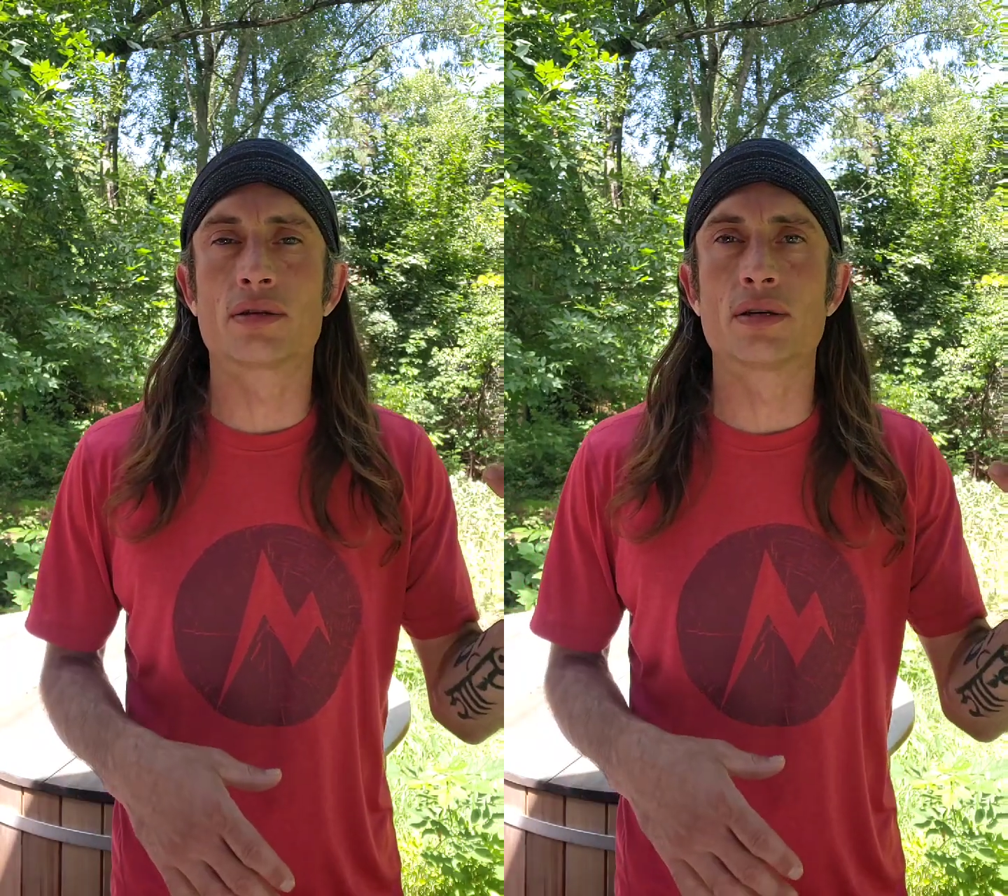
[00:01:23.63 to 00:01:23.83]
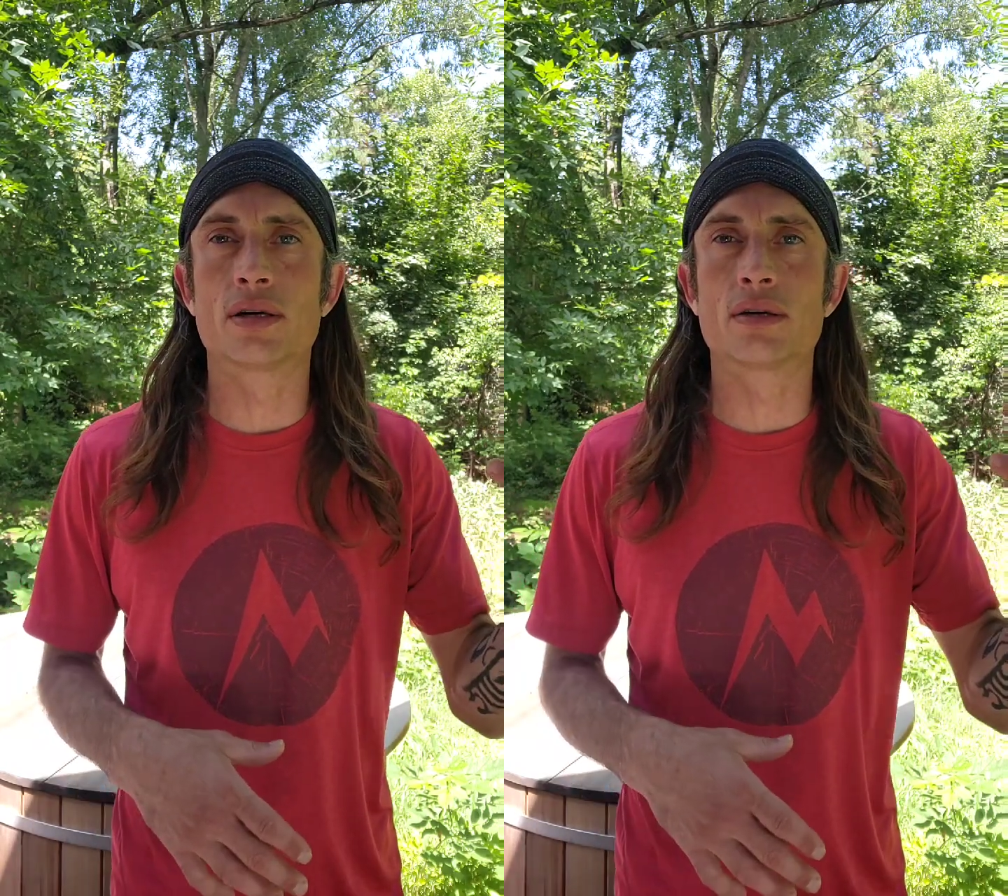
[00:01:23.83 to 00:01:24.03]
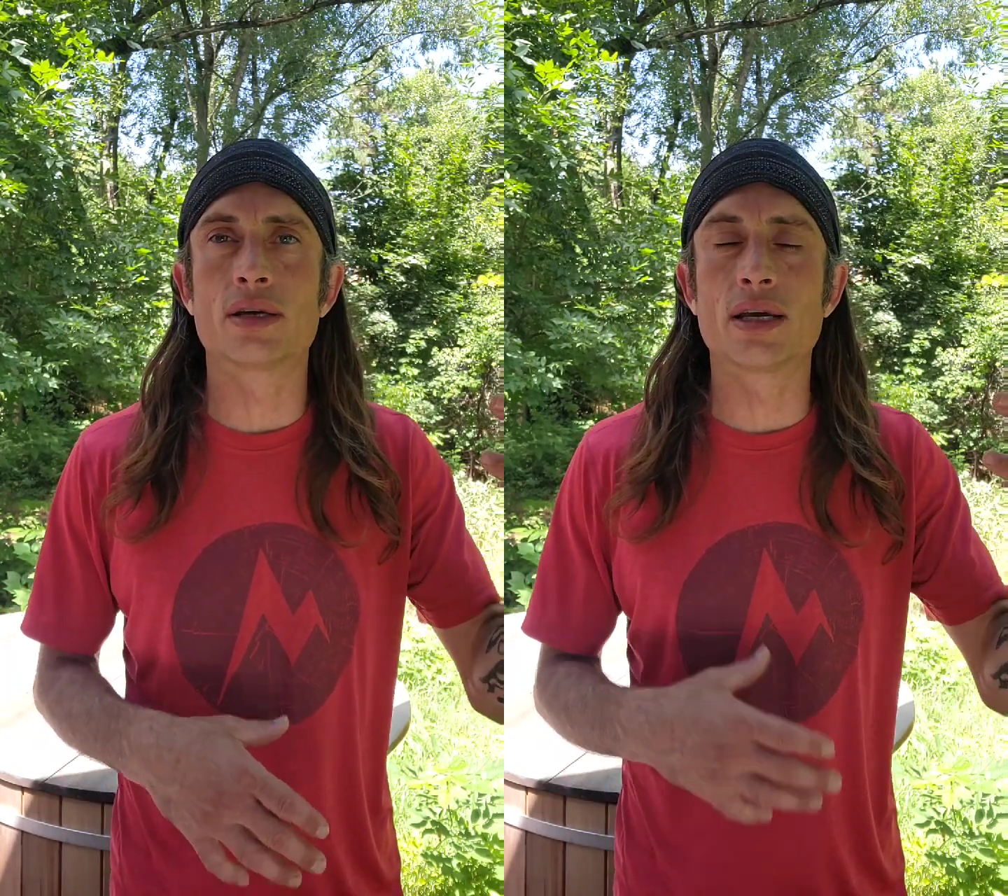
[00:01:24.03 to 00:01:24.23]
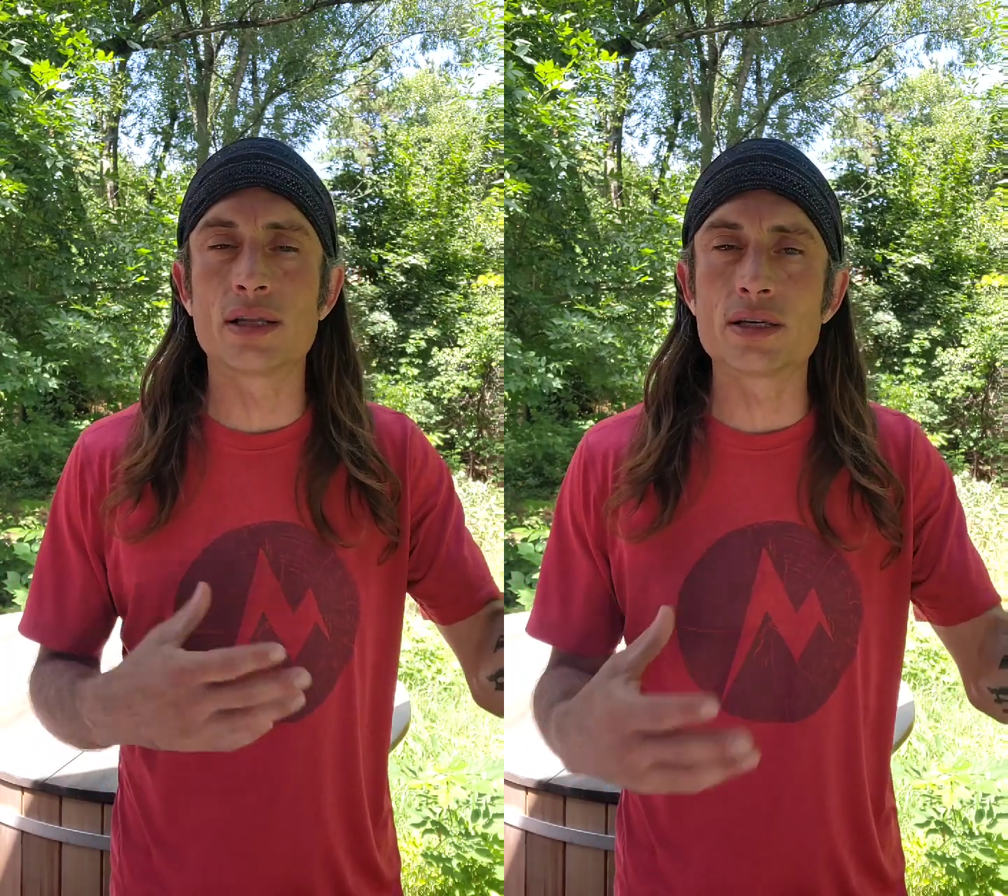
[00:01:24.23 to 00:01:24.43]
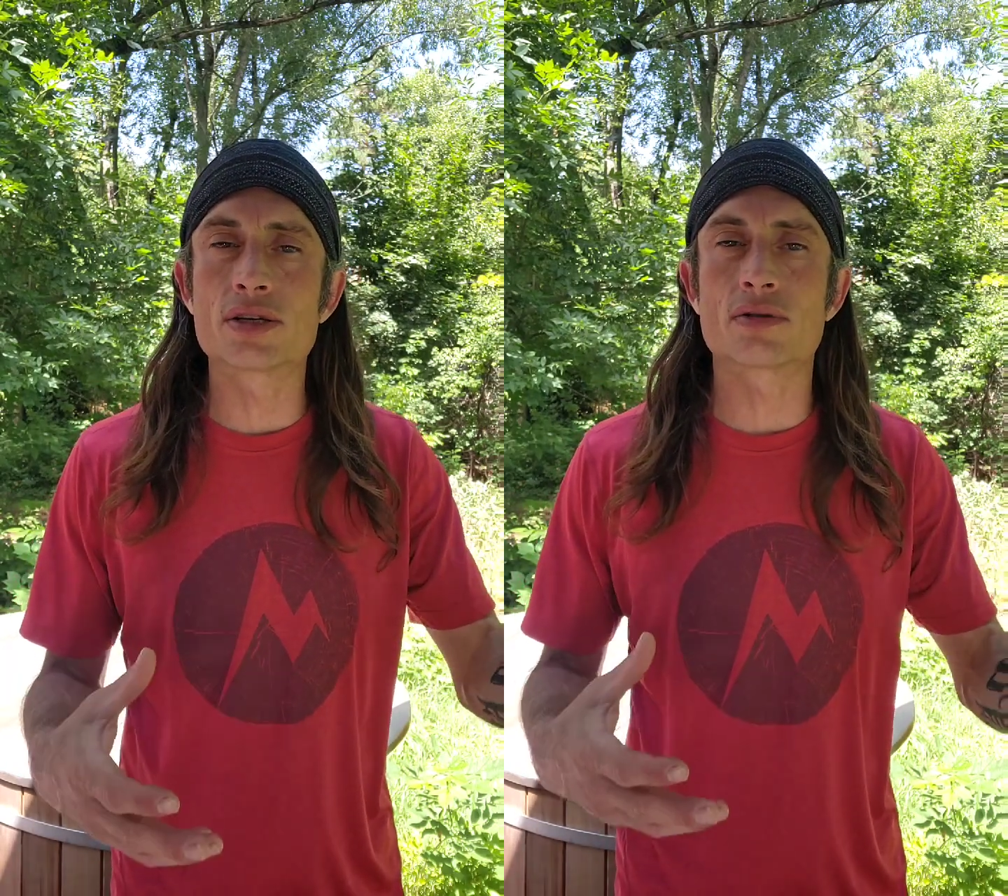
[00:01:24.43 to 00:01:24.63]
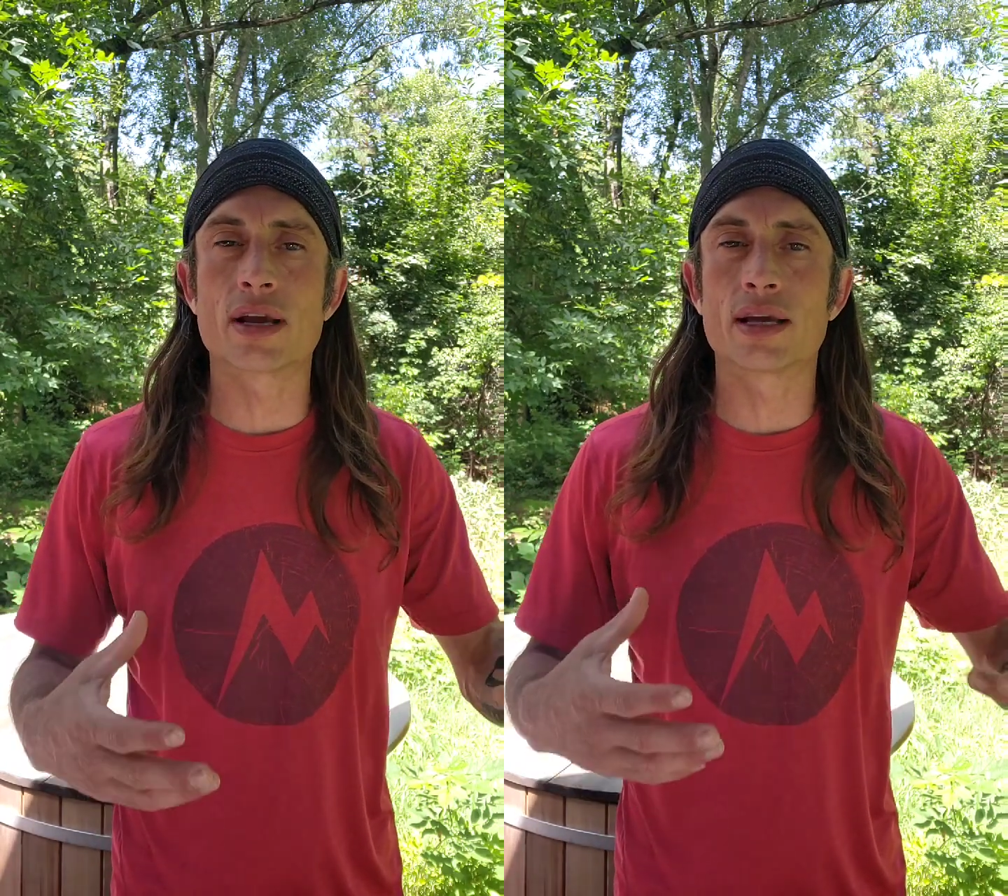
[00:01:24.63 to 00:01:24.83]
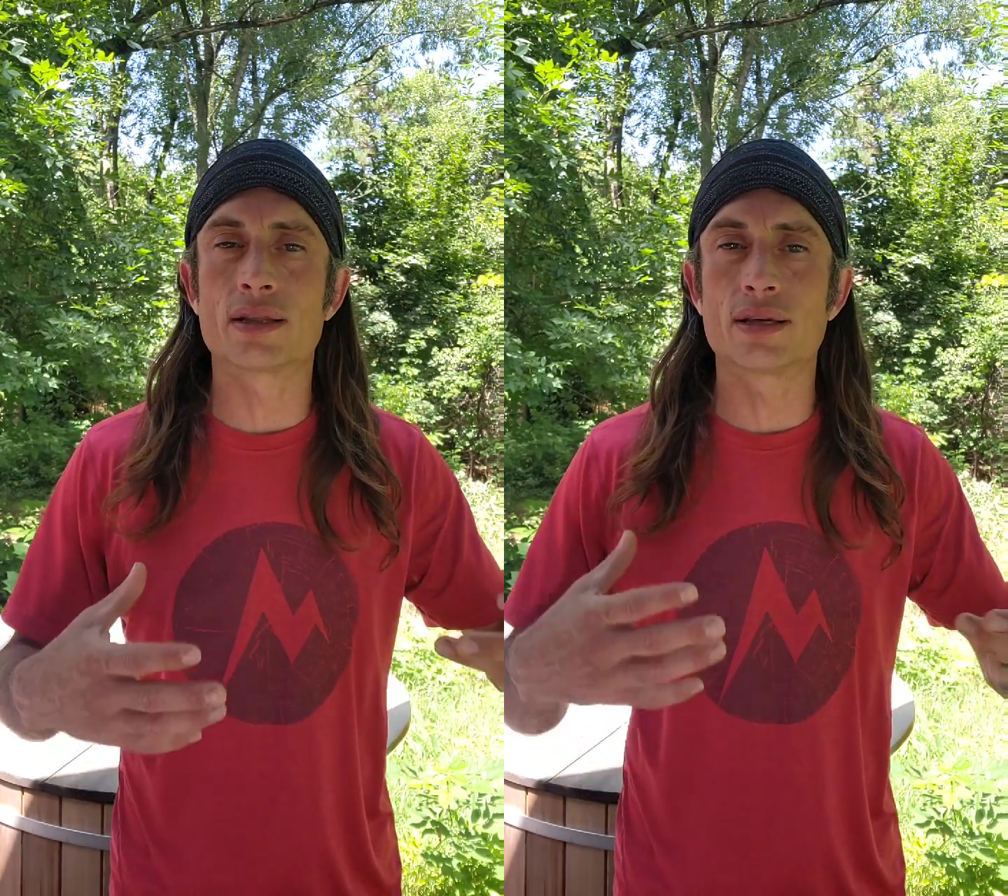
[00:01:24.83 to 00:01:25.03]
to illustrate